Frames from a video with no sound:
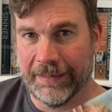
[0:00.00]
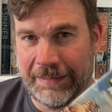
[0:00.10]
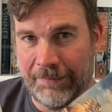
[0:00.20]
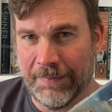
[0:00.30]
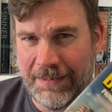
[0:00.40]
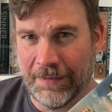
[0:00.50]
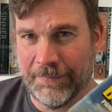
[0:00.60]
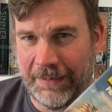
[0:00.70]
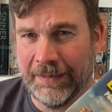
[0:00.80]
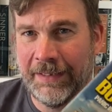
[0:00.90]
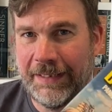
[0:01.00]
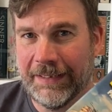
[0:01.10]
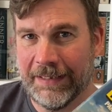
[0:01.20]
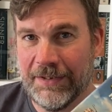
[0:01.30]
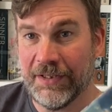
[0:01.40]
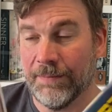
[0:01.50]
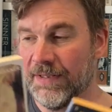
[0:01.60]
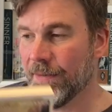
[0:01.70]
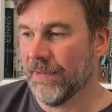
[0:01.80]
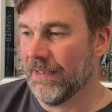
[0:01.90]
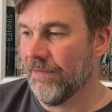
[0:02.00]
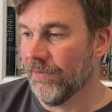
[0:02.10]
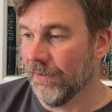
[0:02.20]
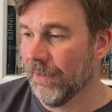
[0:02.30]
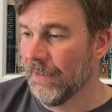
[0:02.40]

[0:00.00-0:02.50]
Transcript: They each give me something different.